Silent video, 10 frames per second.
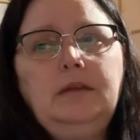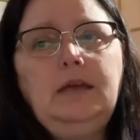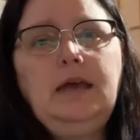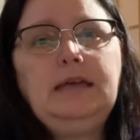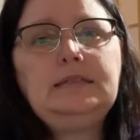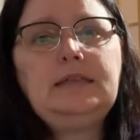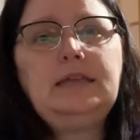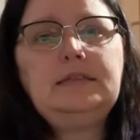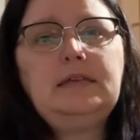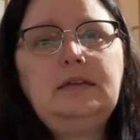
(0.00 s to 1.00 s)
yeah, I guess
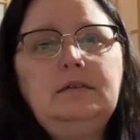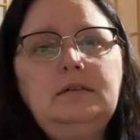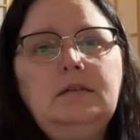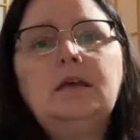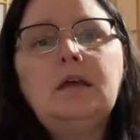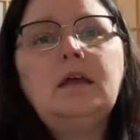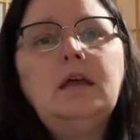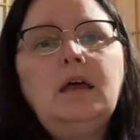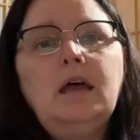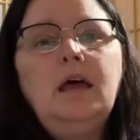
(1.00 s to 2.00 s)
that's it.
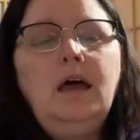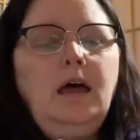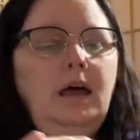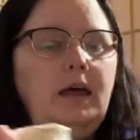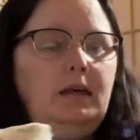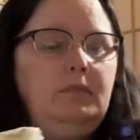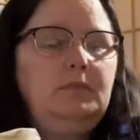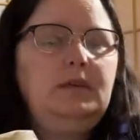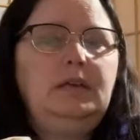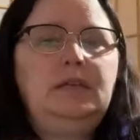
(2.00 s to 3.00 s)
Um,
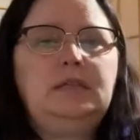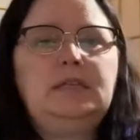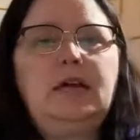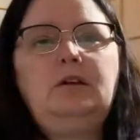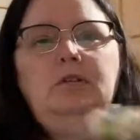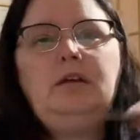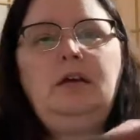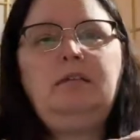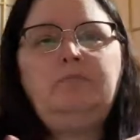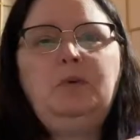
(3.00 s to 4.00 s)
it's Saturday.
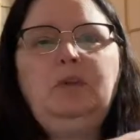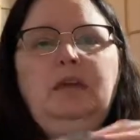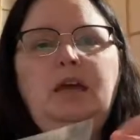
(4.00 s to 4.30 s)
I've barely